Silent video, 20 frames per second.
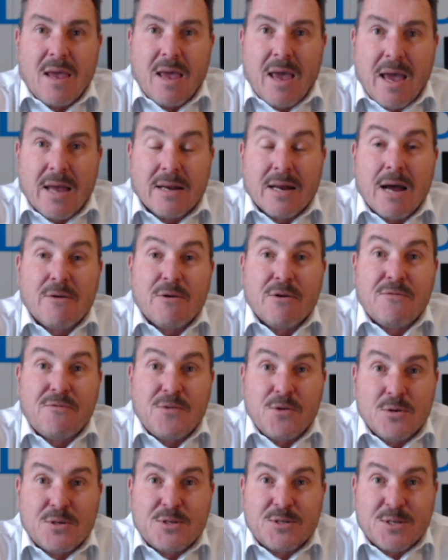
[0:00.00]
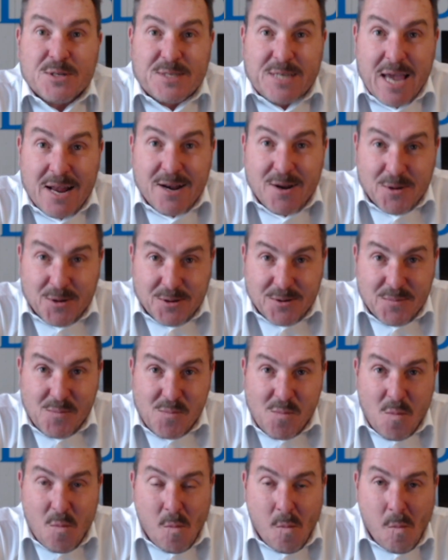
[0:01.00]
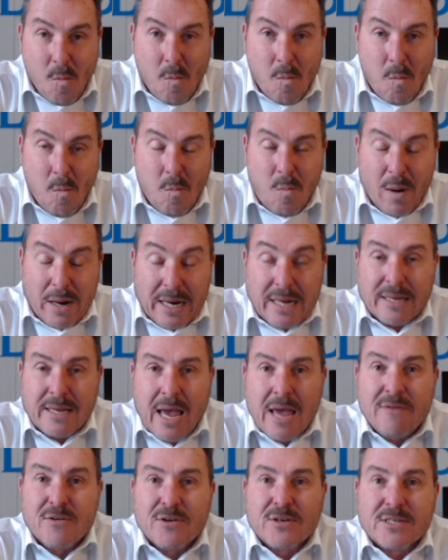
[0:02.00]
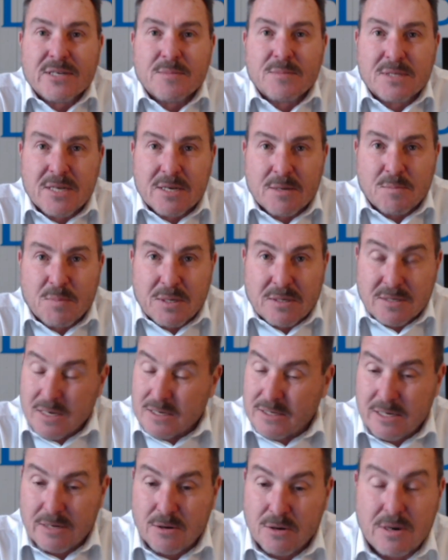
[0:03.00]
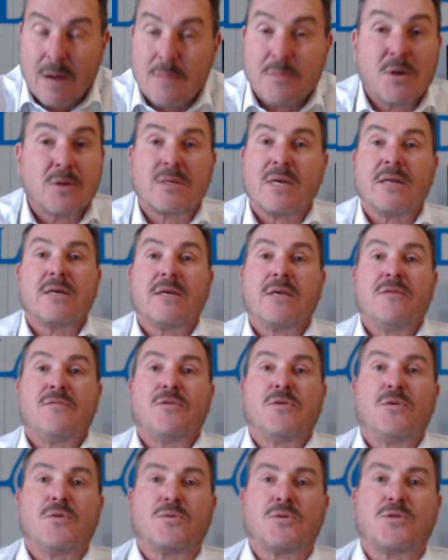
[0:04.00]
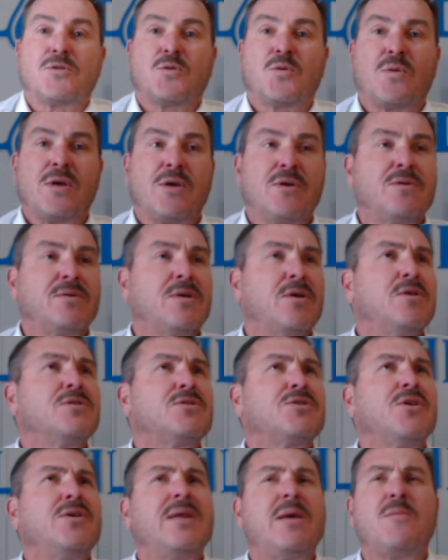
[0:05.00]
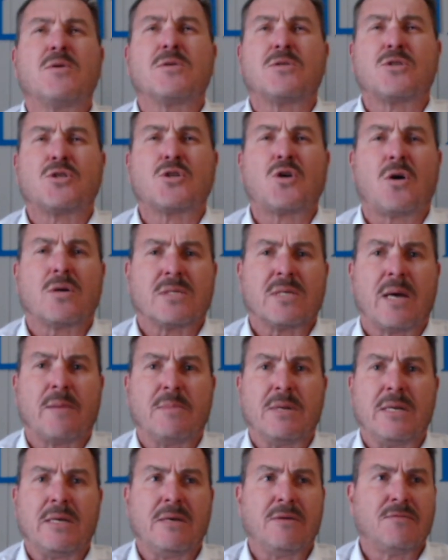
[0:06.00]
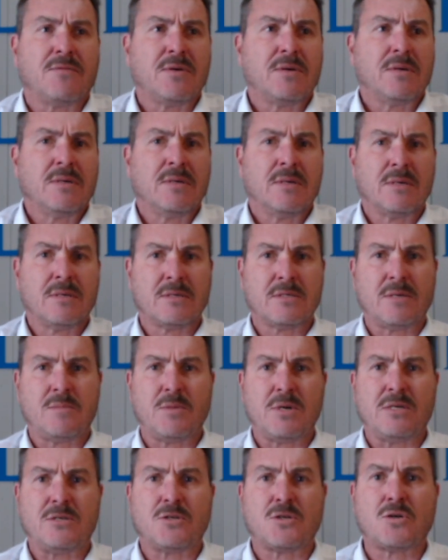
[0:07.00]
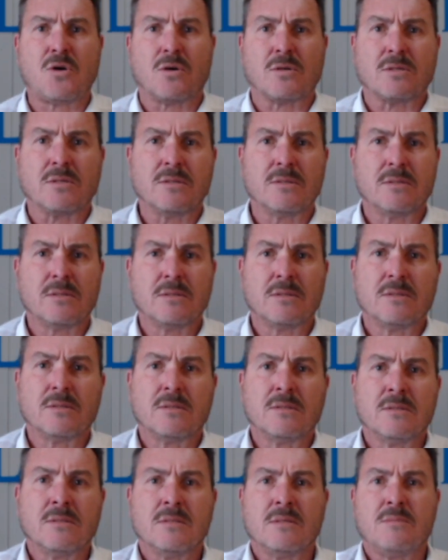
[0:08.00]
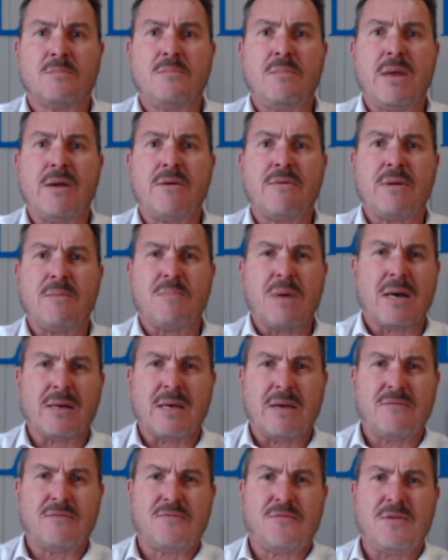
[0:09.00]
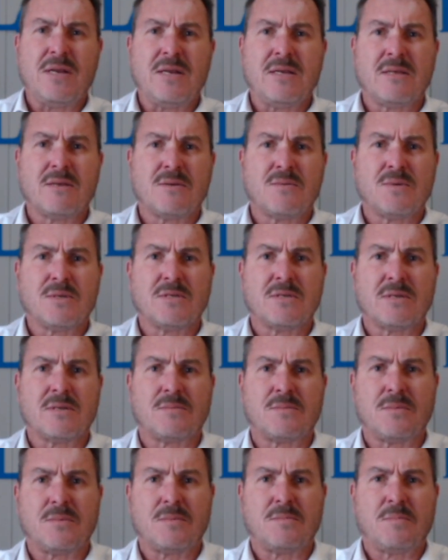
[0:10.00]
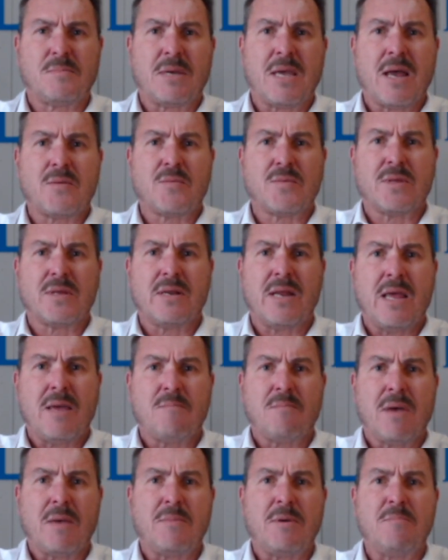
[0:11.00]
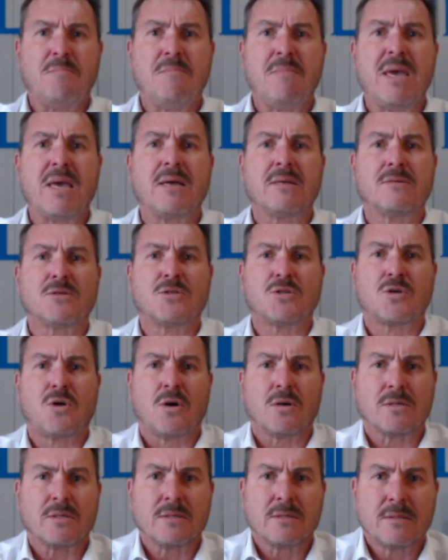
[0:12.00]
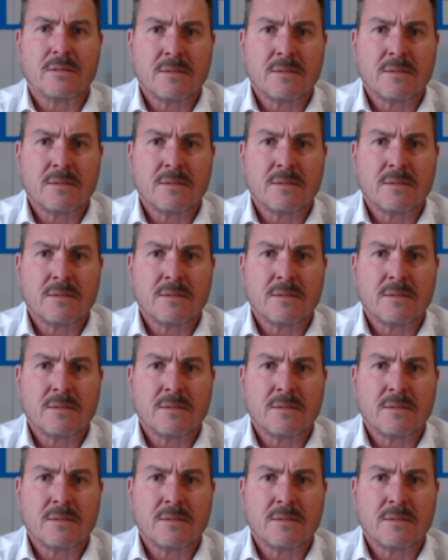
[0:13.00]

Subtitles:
and I refused to tell her, but I gave her some tidbits. I said, look, I'm not going to give you your story. Her surname was Scott, I believe. Somebody Scott. Mary, I have a feeling that it began with an M, maybe Megan Scott.